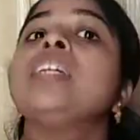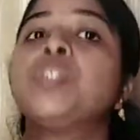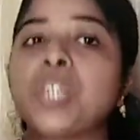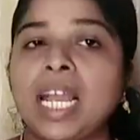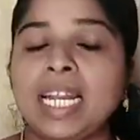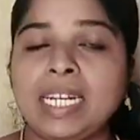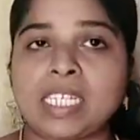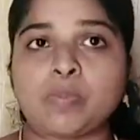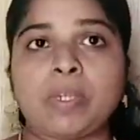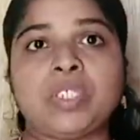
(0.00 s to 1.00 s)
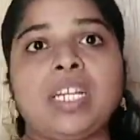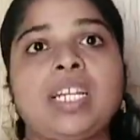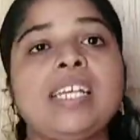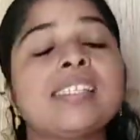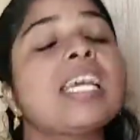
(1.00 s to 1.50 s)
child
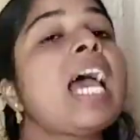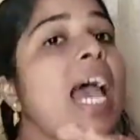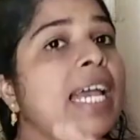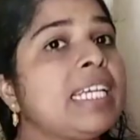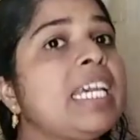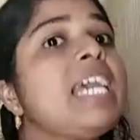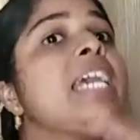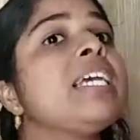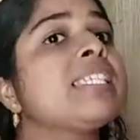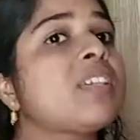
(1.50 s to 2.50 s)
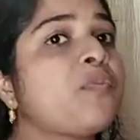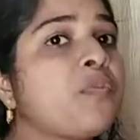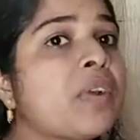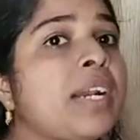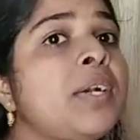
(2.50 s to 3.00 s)
specialist, and he is the
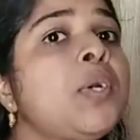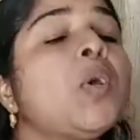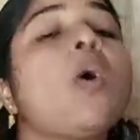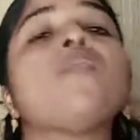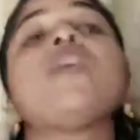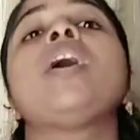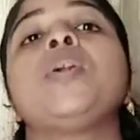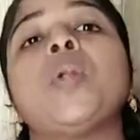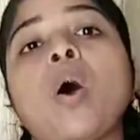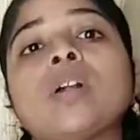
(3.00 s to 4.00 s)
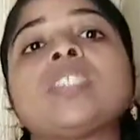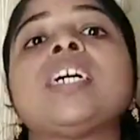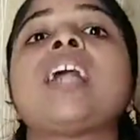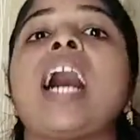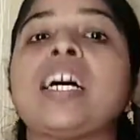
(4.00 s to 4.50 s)
friend of
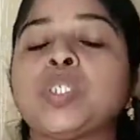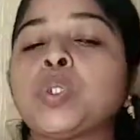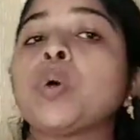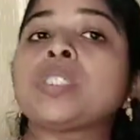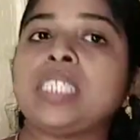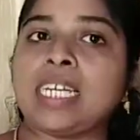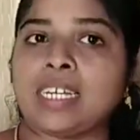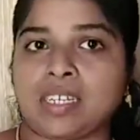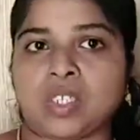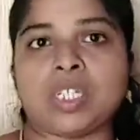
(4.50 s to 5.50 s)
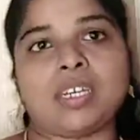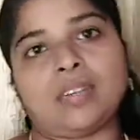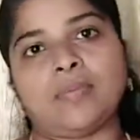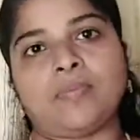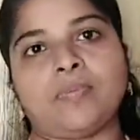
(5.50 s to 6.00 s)
Dr. Ashok T. Krishnan.
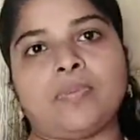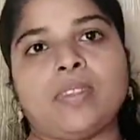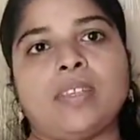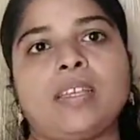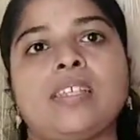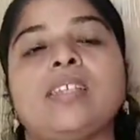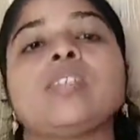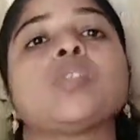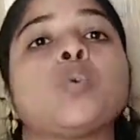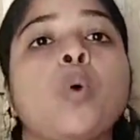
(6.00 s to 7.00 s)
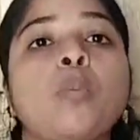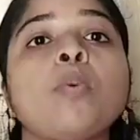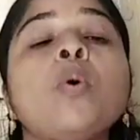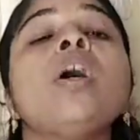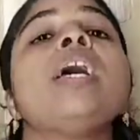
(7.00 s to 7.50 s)

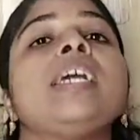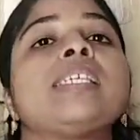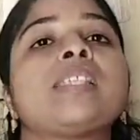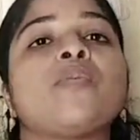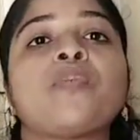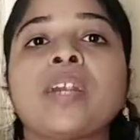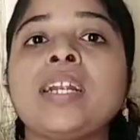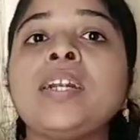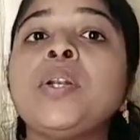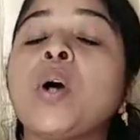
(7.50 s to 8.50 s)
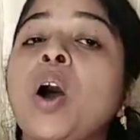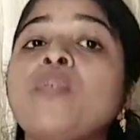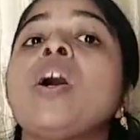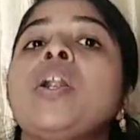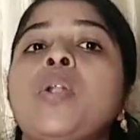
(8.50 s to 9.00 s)
Somu is the friend
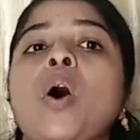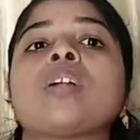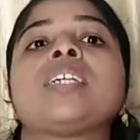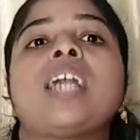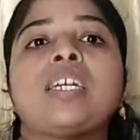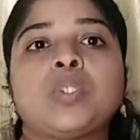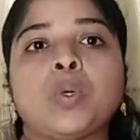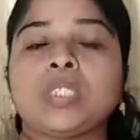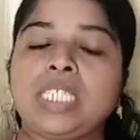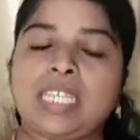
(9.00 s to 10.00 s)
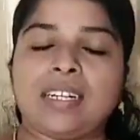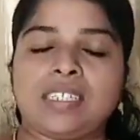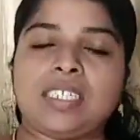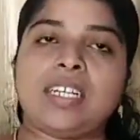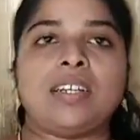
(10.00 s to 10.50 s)
of Dr. Ashok T.
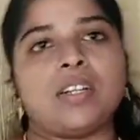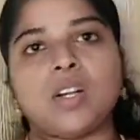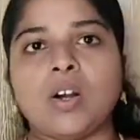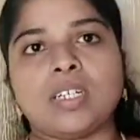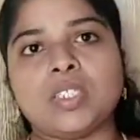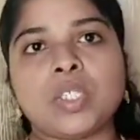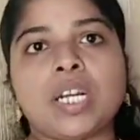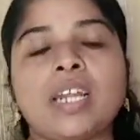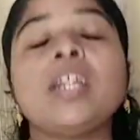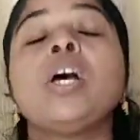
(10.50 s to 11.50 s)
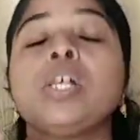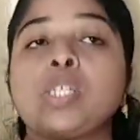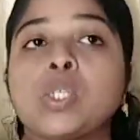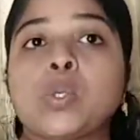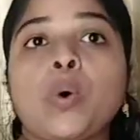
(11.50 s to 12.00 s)
Krishnan. Got it, children?
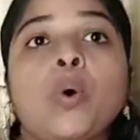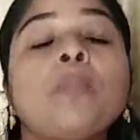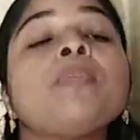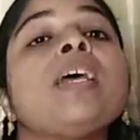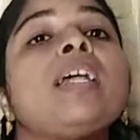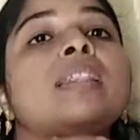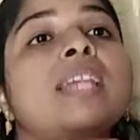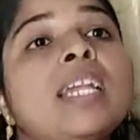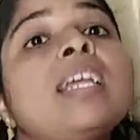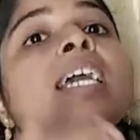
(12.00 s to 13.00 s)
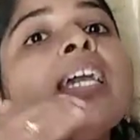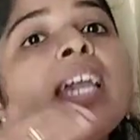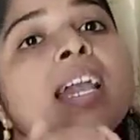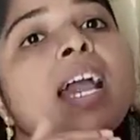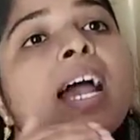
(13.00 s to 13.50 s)
So then
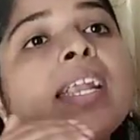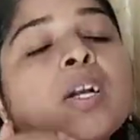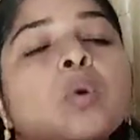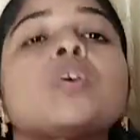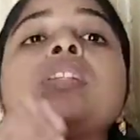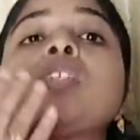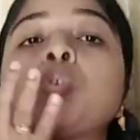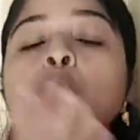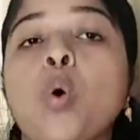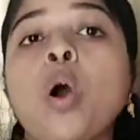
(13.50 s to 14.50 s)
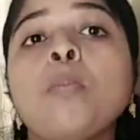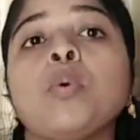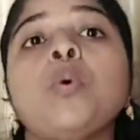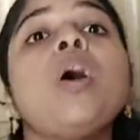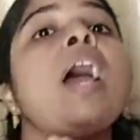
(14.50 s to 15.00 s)
he had a cook. This
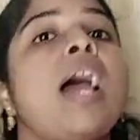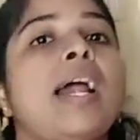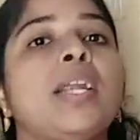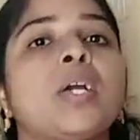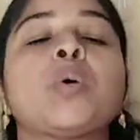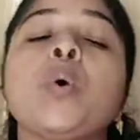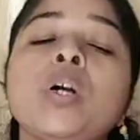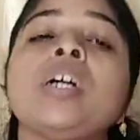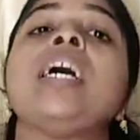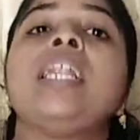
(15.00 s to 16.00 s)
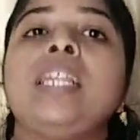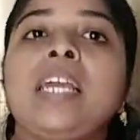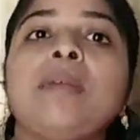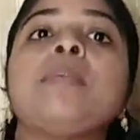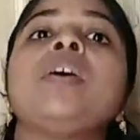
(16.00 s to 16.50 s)
Somu had a cook
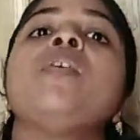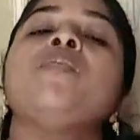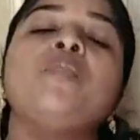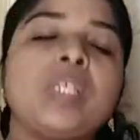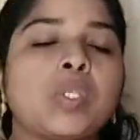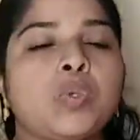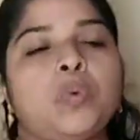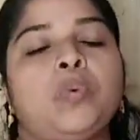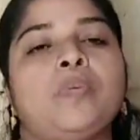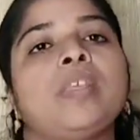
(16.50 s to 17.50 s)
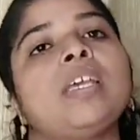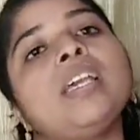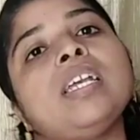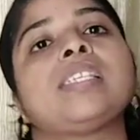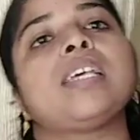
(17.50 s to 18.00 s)
named Visu.
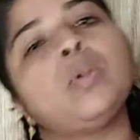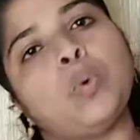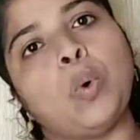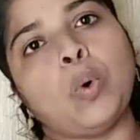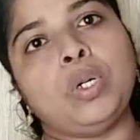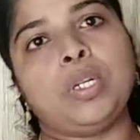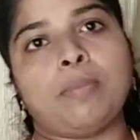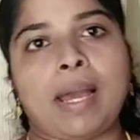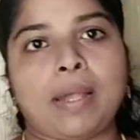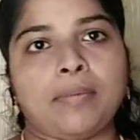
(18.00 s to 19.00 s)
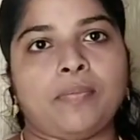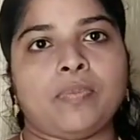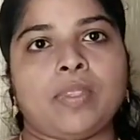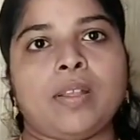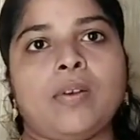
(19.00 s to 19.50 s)
He is an old man.
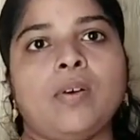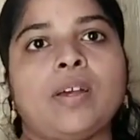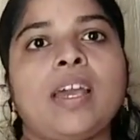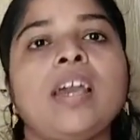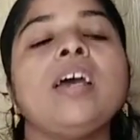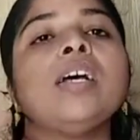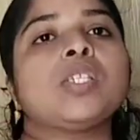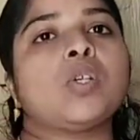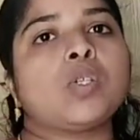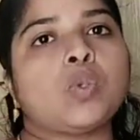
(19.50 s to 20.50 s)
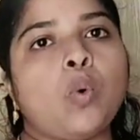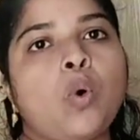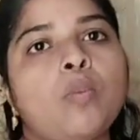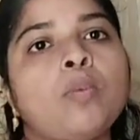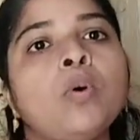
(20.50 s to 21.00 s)
Okay, so
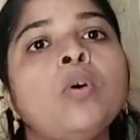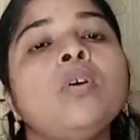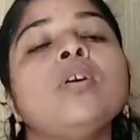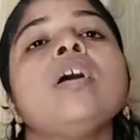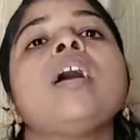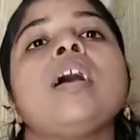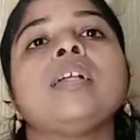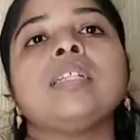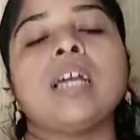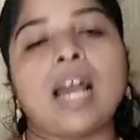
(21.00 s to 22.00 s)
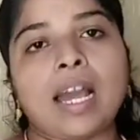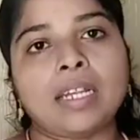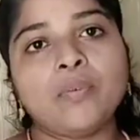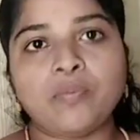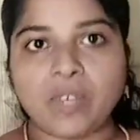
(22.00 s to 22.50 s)
Somu
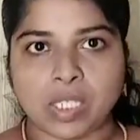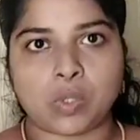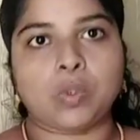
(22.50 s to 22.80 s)
and Visu.